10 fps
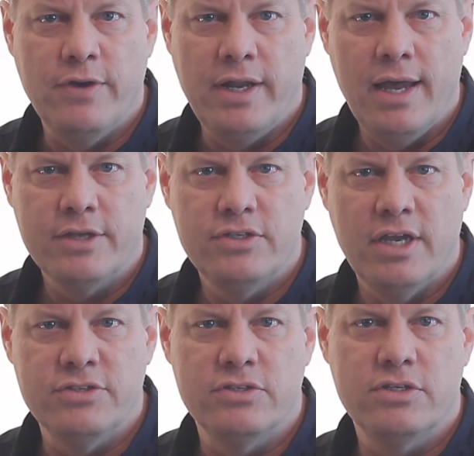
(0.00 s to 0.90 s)
FedEx
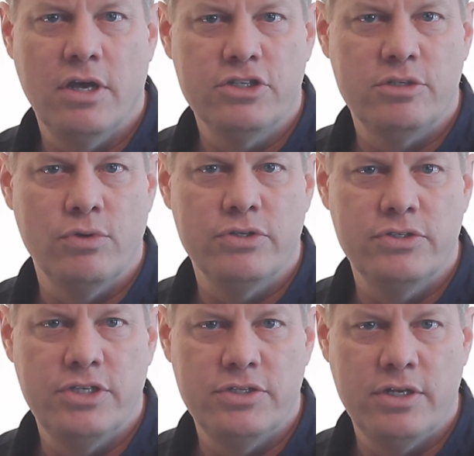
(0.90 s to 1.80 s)
as its customers
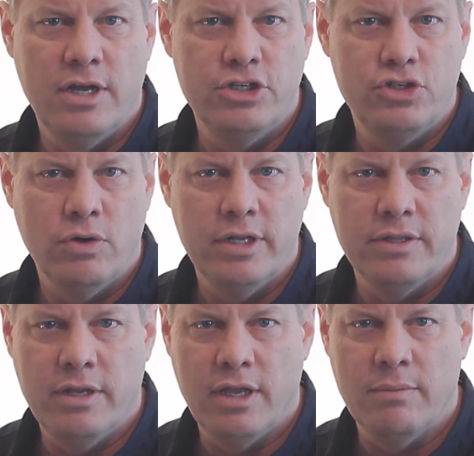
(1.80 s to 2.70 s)
insisted on shortening
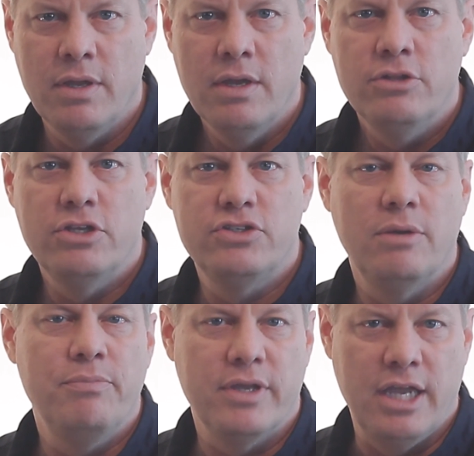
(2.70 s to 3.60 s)
the name to
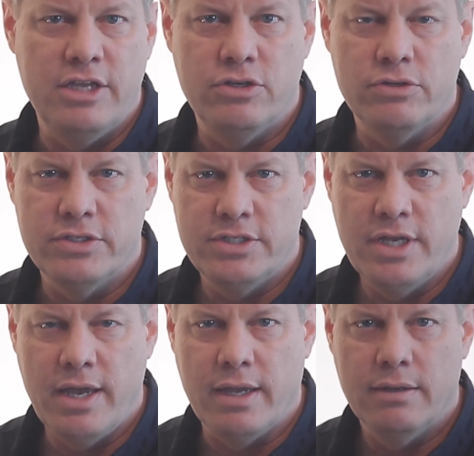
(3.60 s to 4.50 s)
something easier to
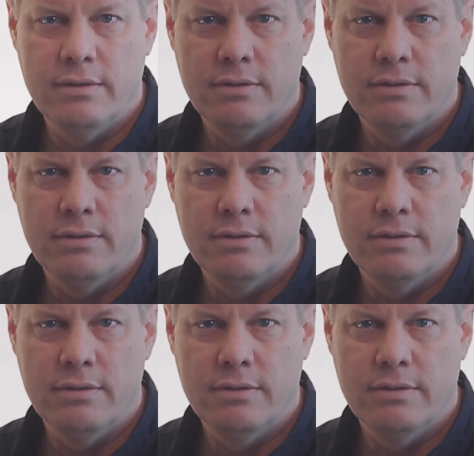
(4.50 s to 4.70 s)
say.